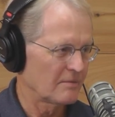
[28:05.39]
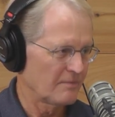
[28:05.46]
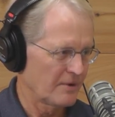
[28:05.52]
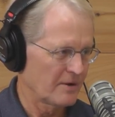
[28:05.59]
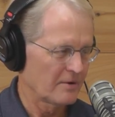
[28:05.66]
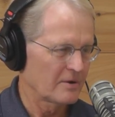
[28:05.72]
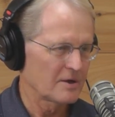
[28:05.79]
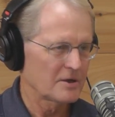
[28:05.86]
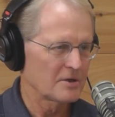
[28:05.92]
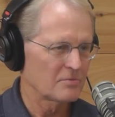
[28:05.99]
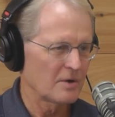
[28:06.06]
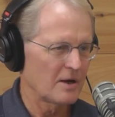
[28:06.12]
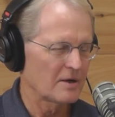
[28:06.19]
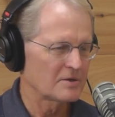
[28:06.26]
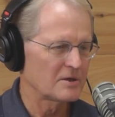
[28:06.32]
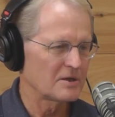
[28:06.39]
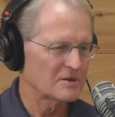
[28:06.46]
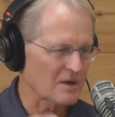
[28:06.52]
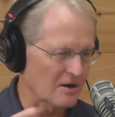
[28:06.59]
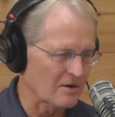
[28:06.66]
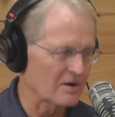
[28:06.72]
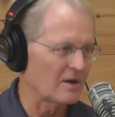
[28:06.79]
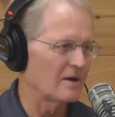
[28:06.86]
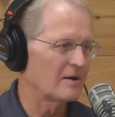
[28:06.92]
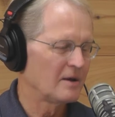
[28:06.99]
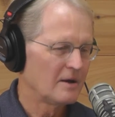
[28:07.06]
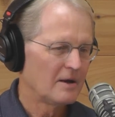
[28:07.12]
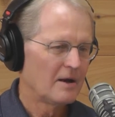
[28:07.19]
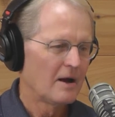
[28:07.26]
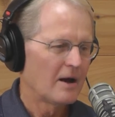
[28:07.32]
you know, as, we, as they start to
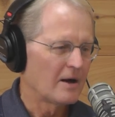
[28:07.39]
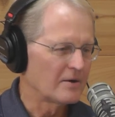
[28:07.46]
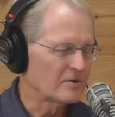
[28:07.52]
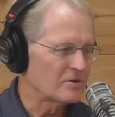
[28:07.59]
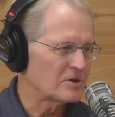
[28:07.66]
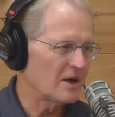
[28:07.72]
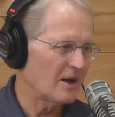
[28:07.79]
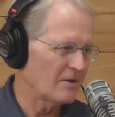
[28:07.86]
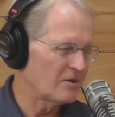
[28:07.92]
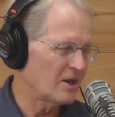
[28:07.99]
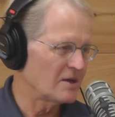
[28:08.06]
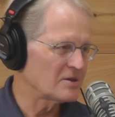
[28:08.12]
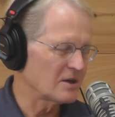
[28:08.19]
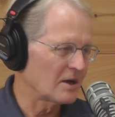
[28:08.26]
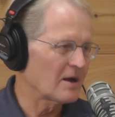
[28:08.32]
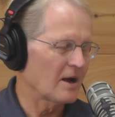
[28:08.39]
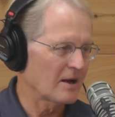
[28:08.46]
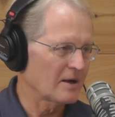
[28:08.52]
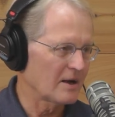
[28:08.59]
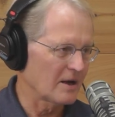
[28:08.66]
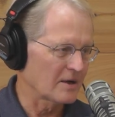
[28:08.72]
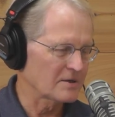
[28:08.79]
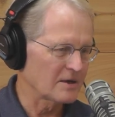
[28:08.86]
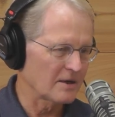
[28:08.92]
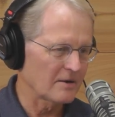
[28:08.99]
understand things in context.